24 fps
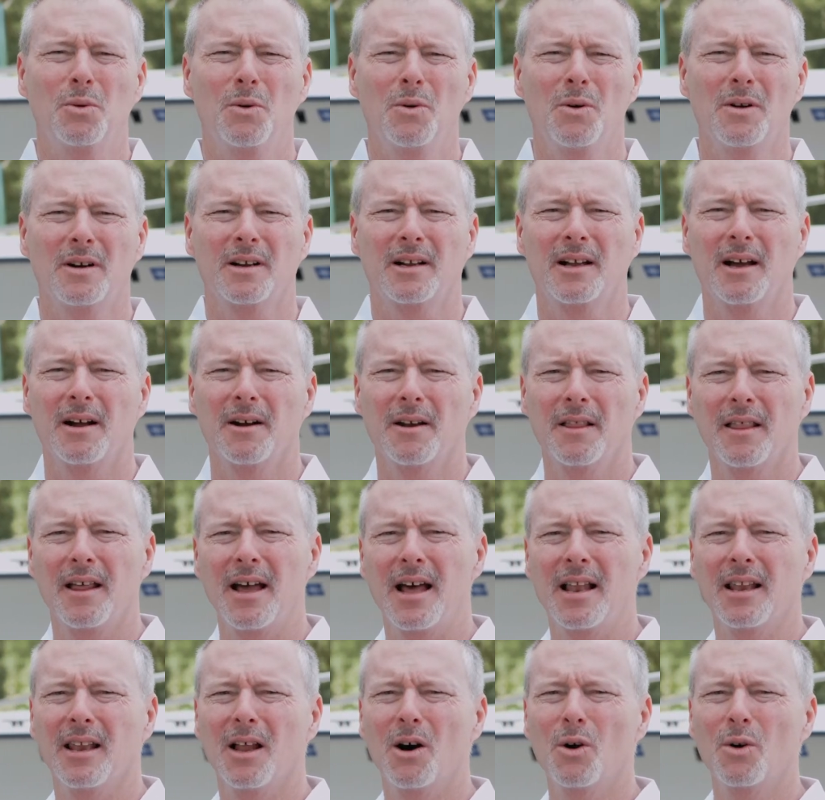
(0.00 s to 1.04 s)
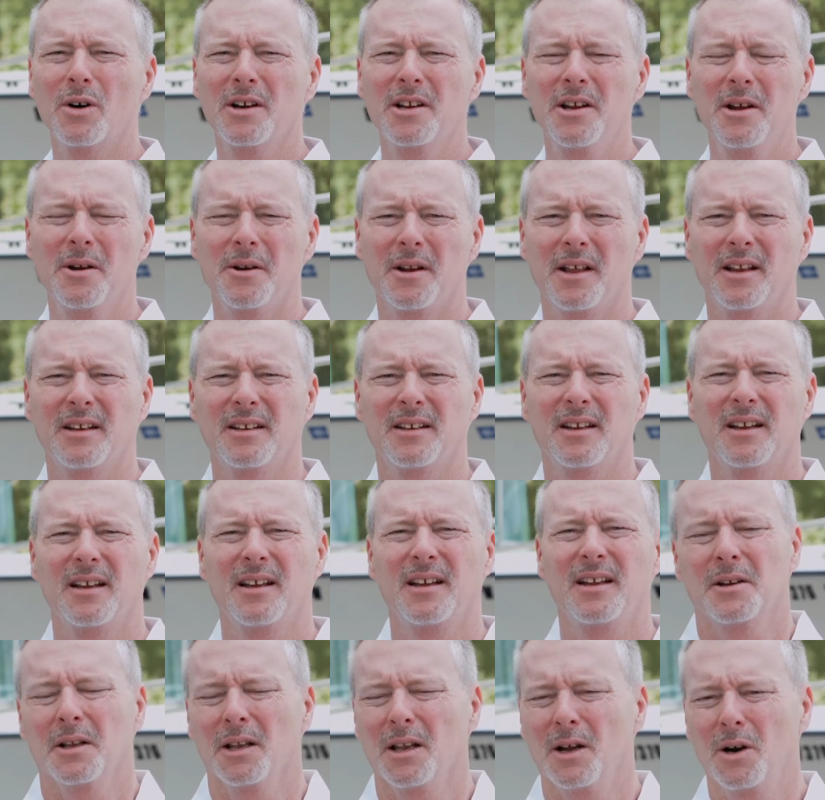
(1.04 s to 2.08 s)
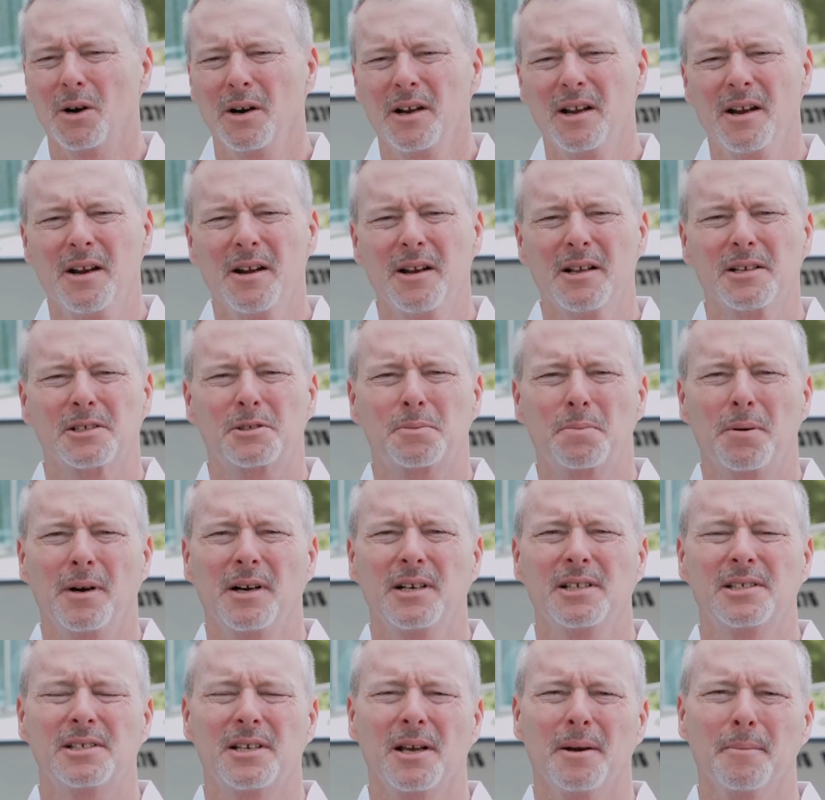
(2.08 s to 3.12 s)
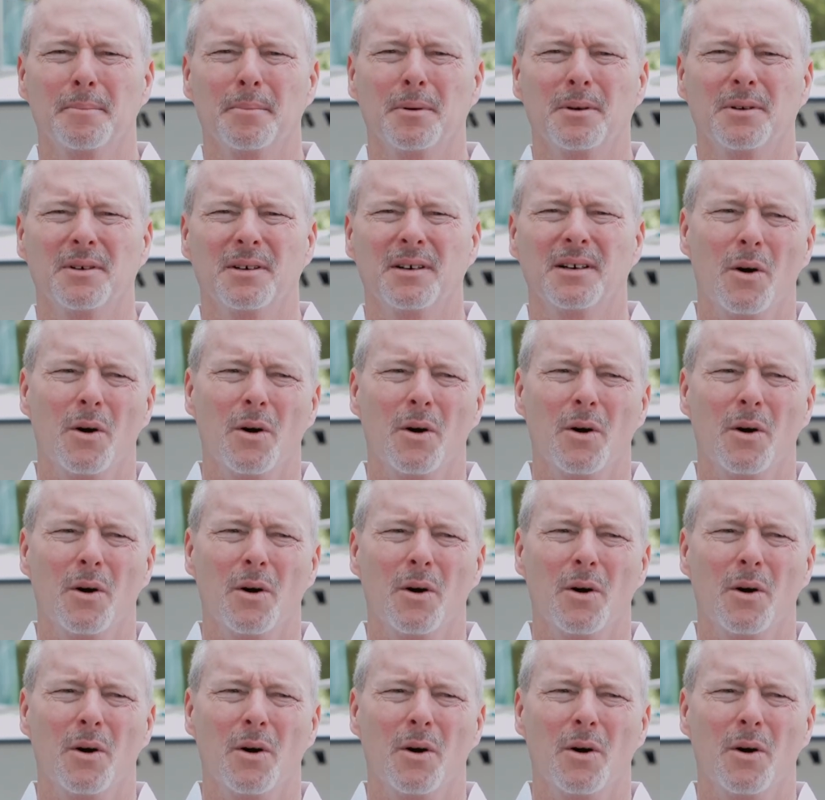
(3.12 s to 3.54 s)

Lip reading: we want to go to that lower unit. And the lower unit is pretty simple.